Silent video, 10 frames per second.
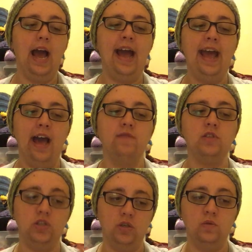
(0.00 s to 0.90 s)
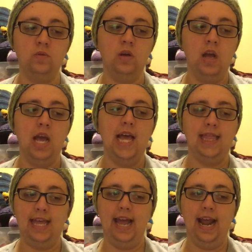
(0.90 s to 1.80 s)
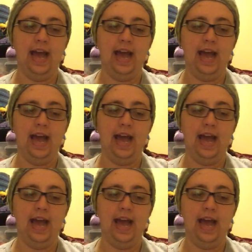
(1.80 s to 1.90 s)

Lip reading: I have 2 that